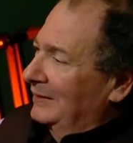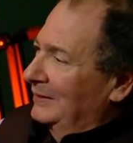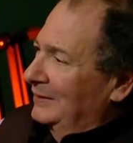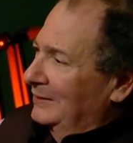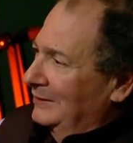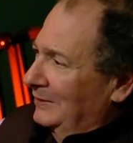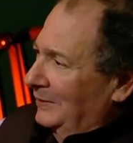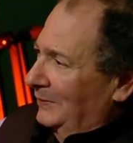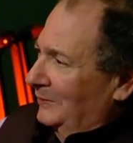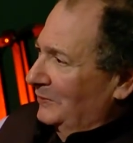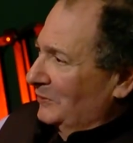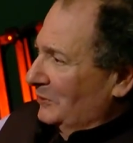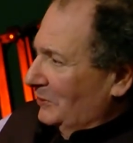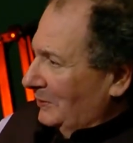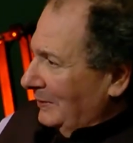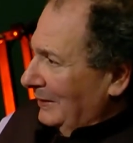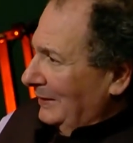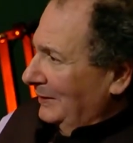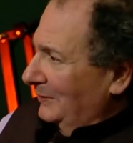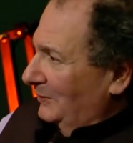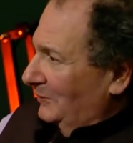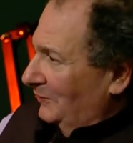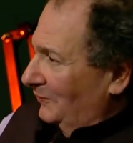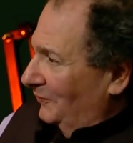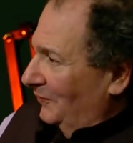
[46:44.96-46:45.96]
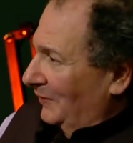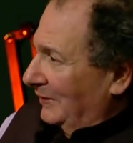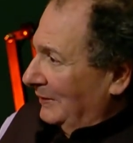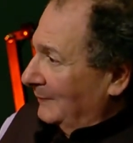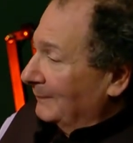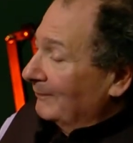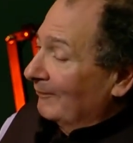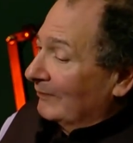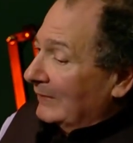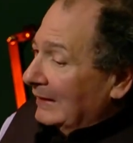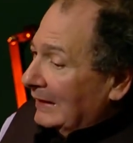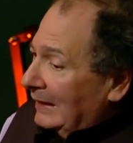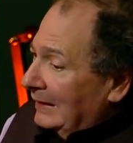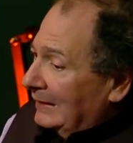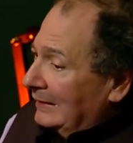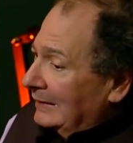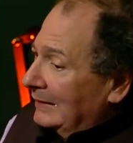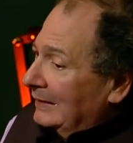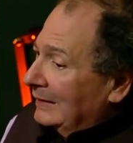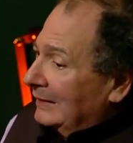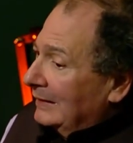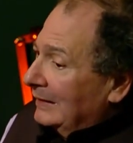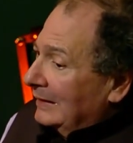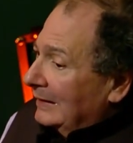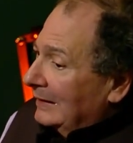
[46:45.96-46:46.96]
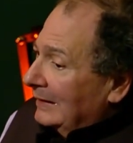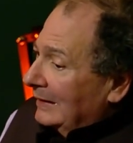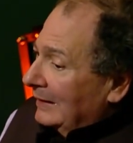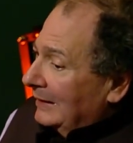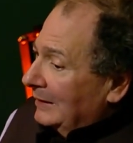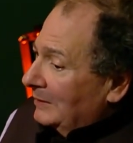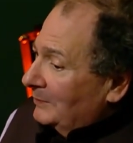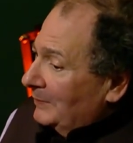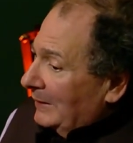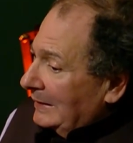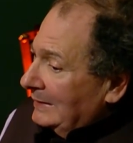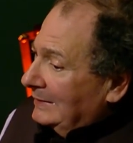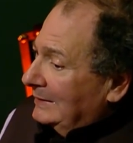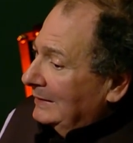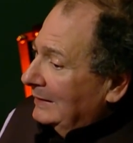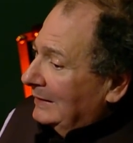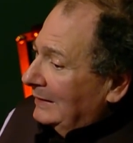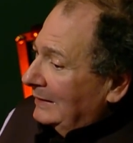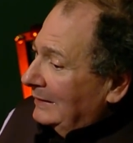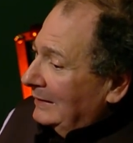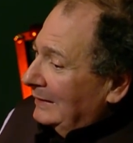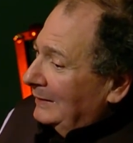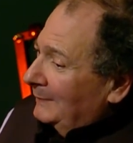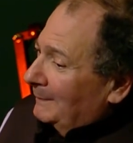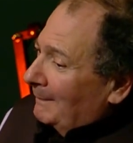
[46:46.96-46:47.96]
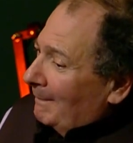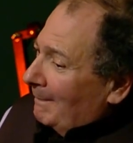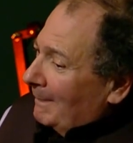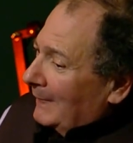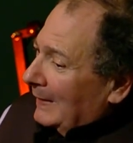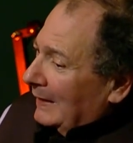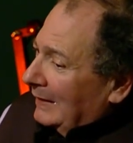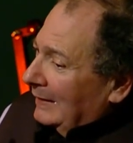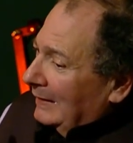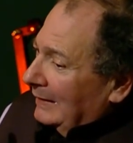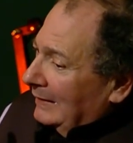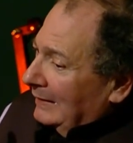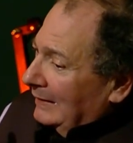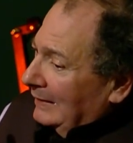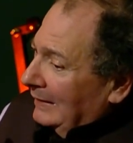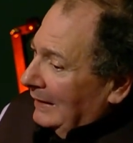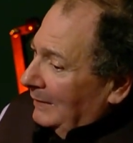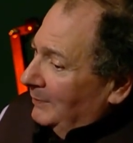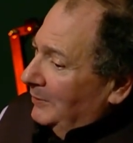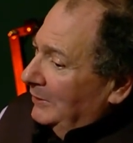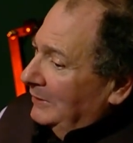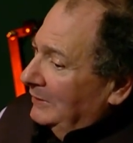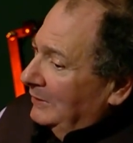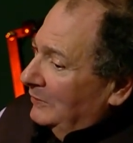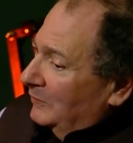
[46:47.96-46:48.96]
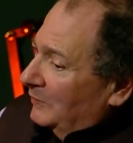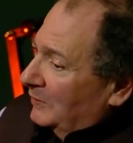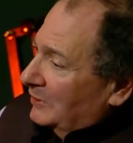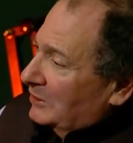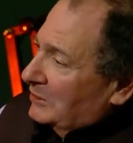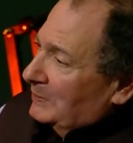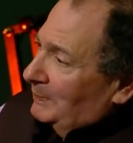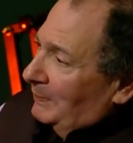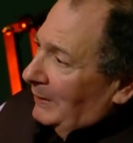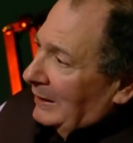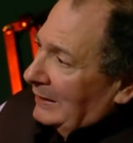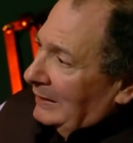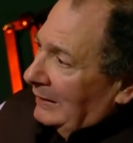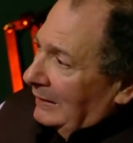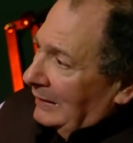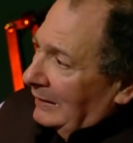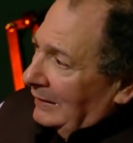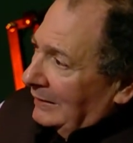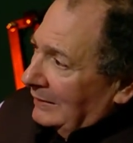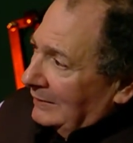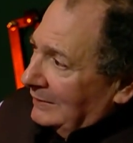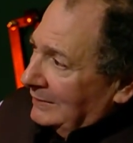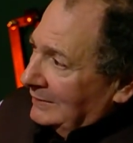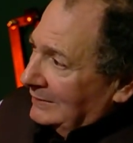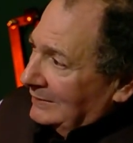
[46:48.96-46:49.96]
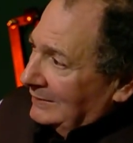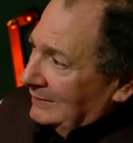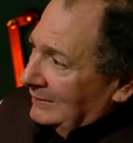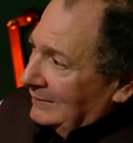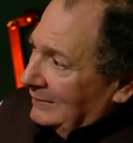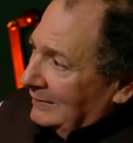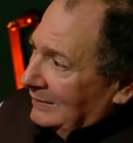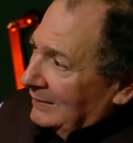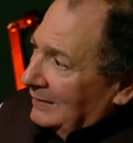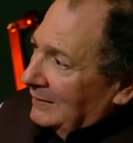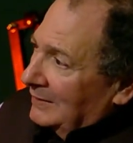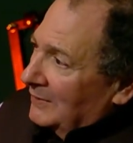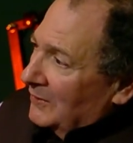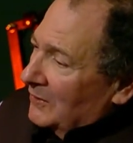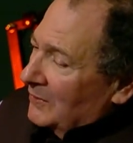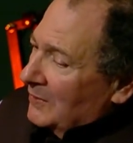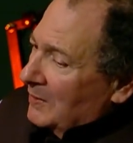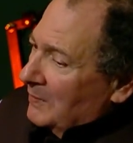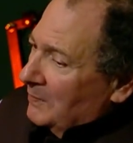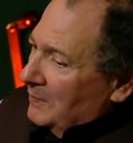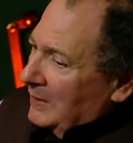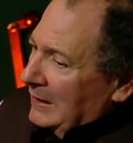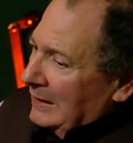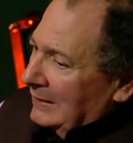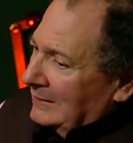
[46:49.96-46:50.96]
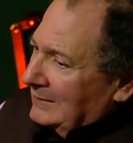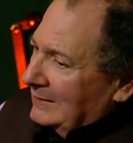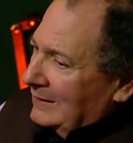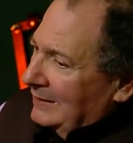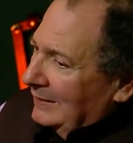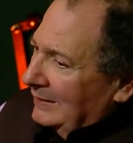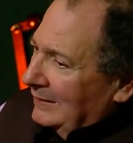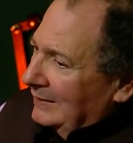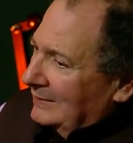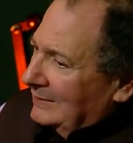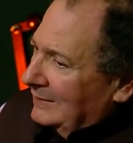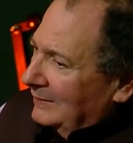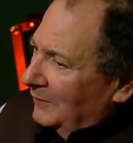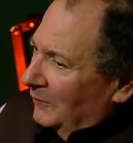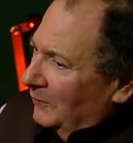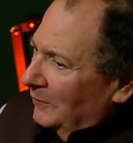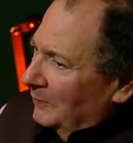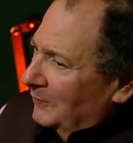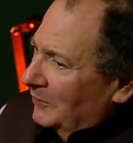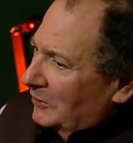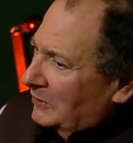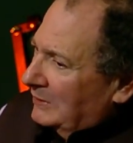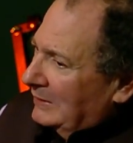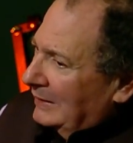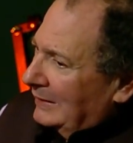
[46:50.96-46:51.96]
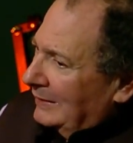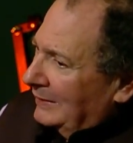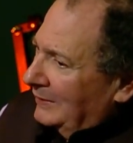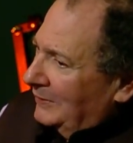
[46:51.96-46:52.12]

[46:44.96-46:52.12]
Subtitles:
so I was trying to find and and basically Lebanon was paralyzed. It's almost like